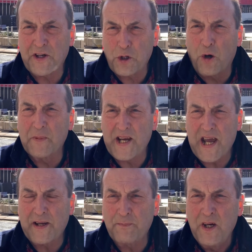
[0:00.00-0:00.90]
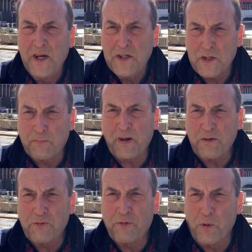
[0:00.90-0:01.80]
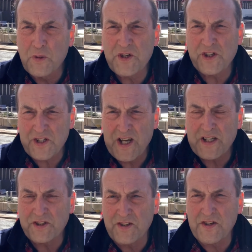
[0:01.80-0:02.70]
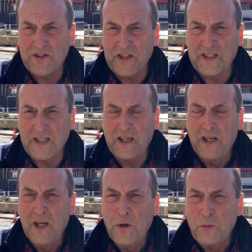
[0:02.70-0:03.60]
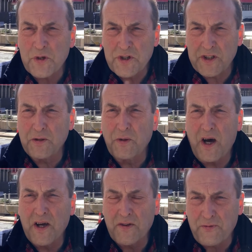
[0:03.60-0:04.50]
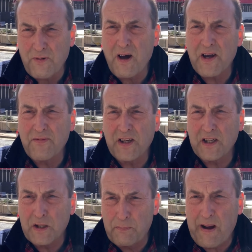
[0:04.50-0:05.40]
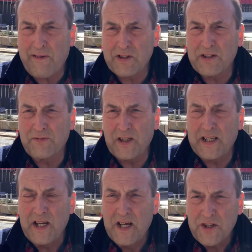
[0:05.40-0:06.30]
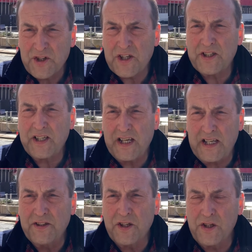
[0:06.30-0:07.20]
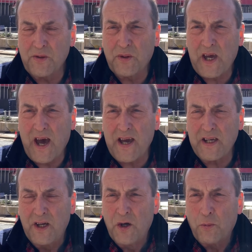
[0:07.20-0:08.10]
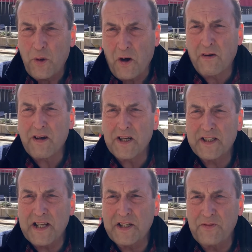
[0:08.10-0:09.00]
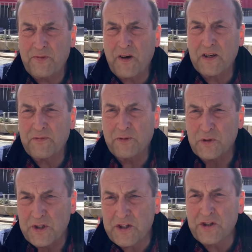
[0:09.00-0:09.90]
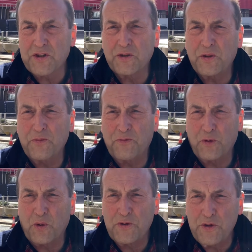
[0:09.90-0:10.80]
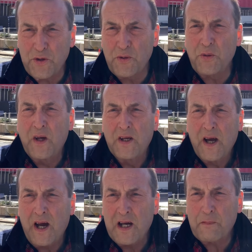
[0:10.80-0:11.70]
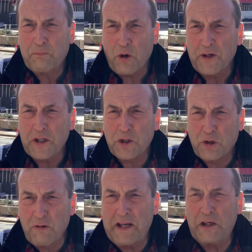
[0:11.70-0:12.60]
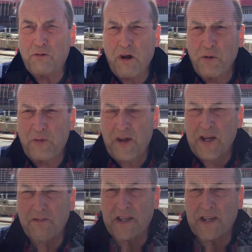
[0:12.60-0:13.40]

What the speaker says: in a common aim to bring forward success to the city. We're still a thriving, comparatively, city in the UK. We are identified for digital, for new products, green growth here